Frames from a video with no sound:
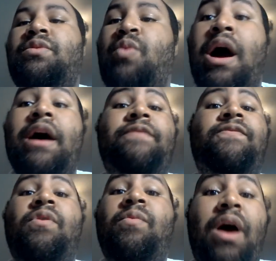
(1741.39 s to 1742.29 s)
quiet
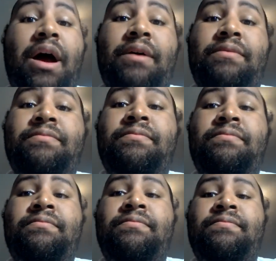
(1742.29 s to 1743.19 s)
for a while.
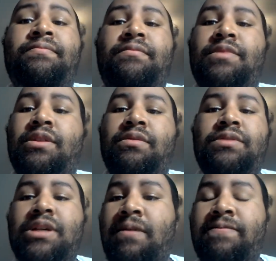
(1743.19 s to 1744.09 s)
You know,
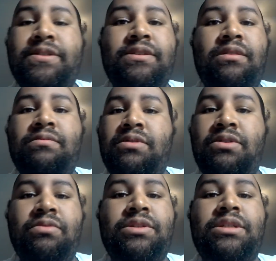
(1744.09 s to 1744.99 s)
time for celebration, you
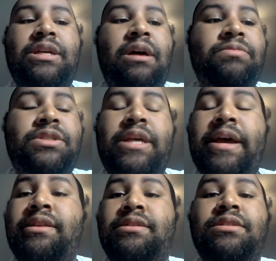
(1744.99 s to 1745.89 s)
know, it was a time of
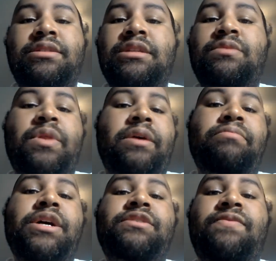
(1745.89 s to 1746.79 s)
sadness because these were their
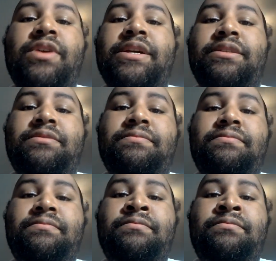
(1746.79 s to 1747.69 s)
best friends.
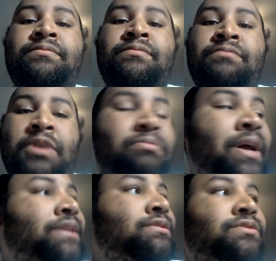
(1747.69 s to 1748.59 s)

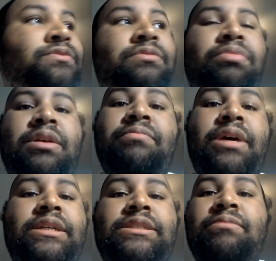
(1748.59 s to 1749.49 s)
Imagine you used to play
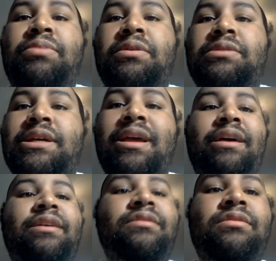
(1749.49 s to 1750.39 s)
basketball. It's like,
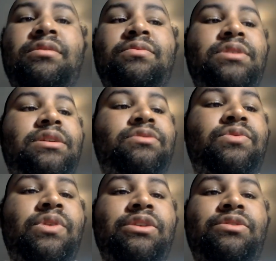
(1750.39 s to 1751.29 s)
hey, you know, we get a
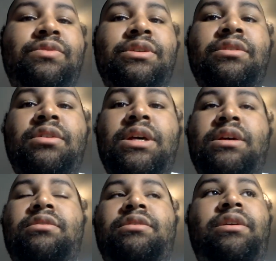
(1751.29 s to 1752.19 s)
3-on-3.
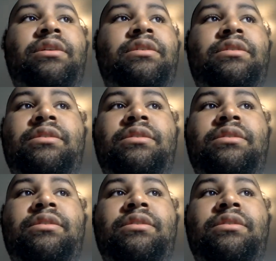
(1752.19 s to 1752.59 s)
Yeah,